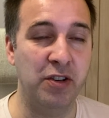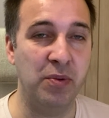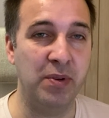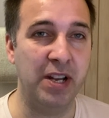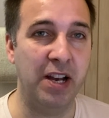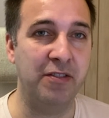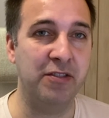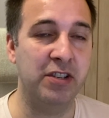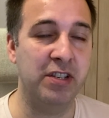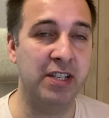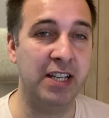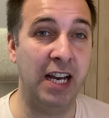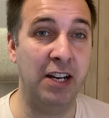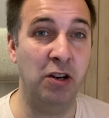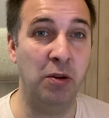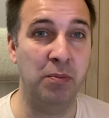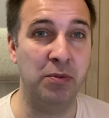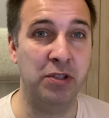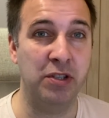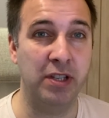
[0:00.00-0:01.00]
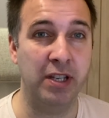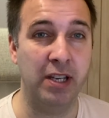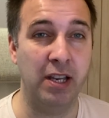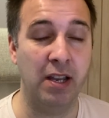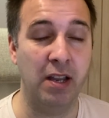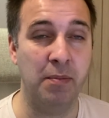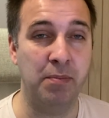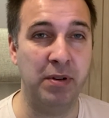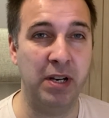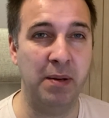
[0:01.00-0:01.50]
have to sign up to
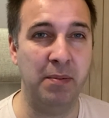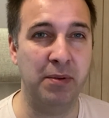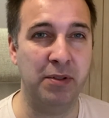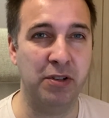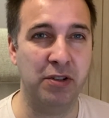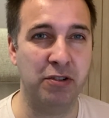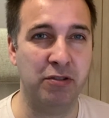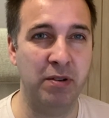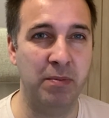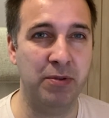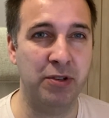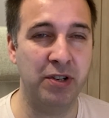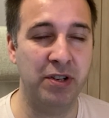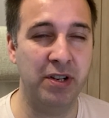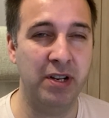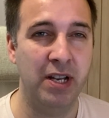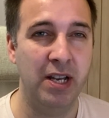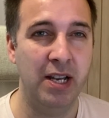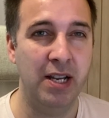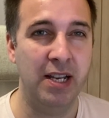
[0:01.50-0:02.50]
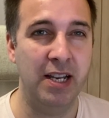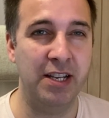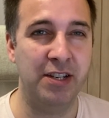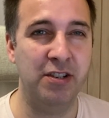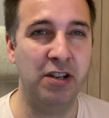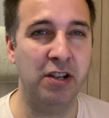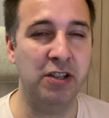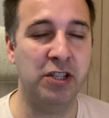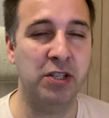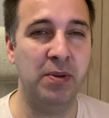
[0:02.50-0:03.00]
the premium subscription. It's
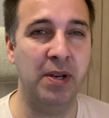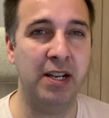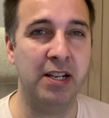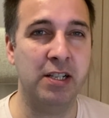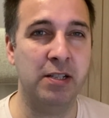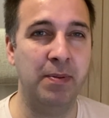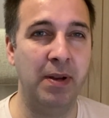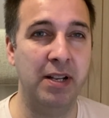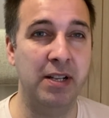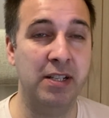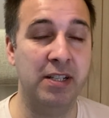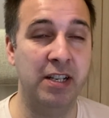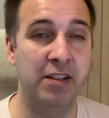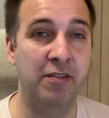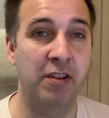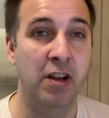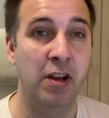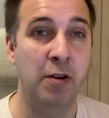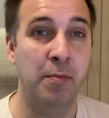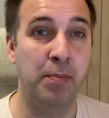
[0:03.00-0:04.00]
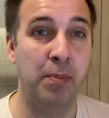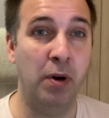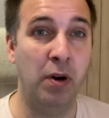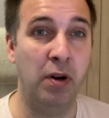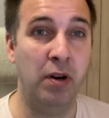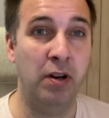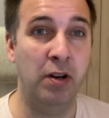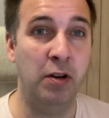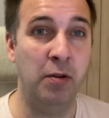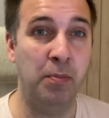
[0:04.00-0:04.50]
not too expensive,
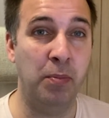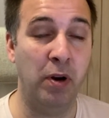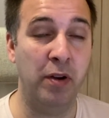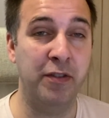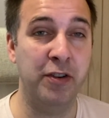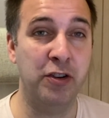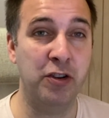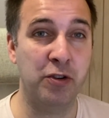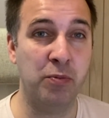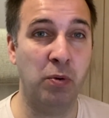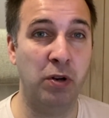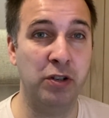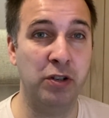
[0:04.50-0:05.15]
but if you just want